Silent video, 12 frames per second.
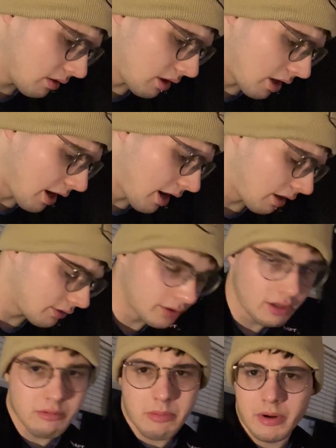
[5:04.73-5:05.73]
And I also
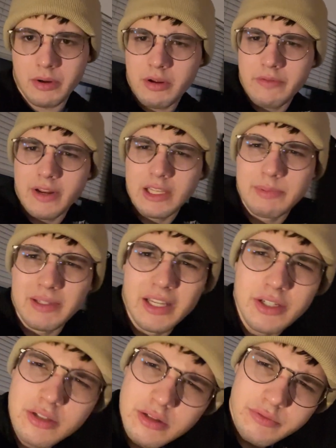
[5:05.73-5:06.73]
gotta remember, I don't have any
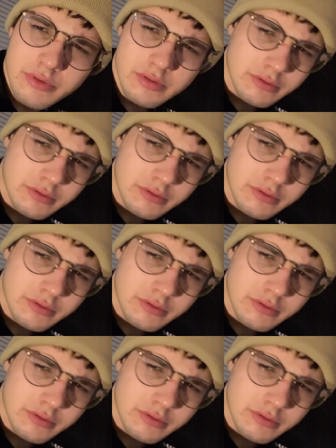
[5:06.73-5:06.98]
expectations for this